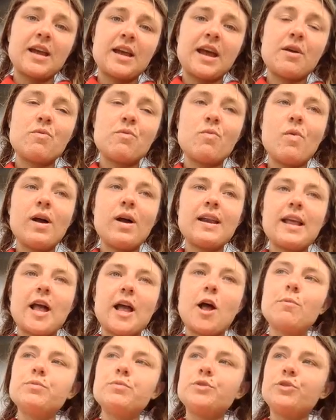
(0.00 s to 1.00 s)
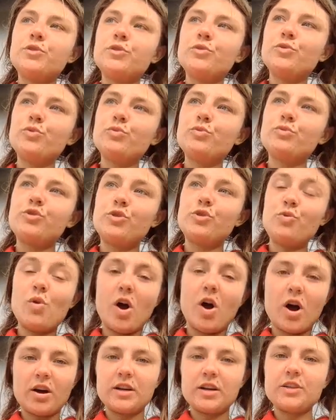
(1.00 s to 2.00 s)
And what helps you to
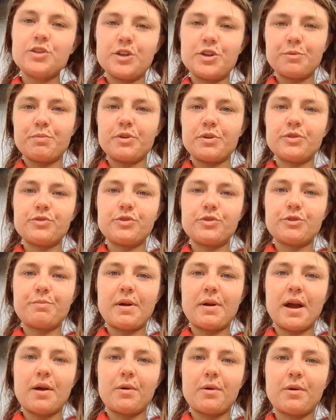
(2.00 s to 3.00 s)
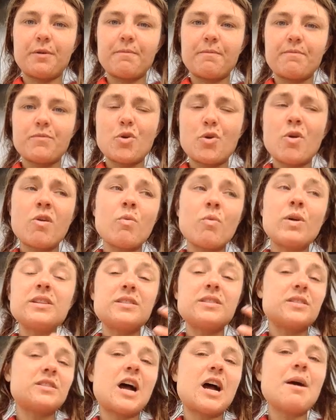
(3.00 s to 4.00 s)
harness your personal power? Or
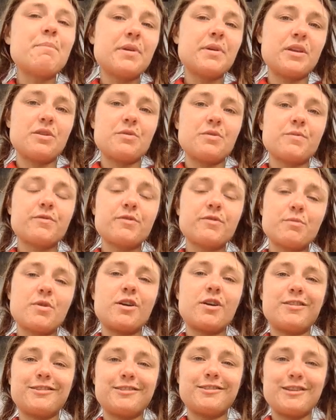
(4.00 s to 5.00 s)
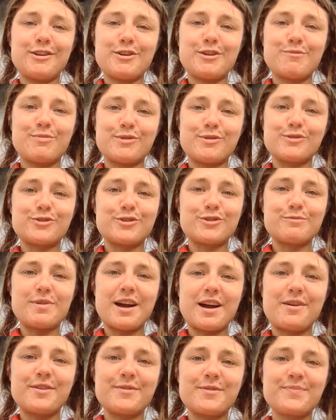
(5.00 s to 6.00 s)
what's stopping you from harnessing your personal
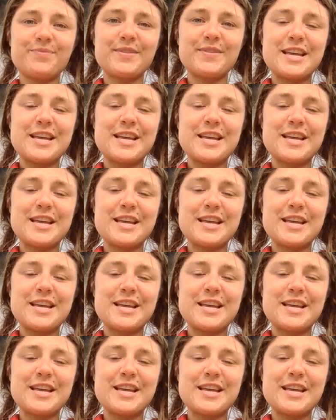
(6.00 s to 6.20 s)
power?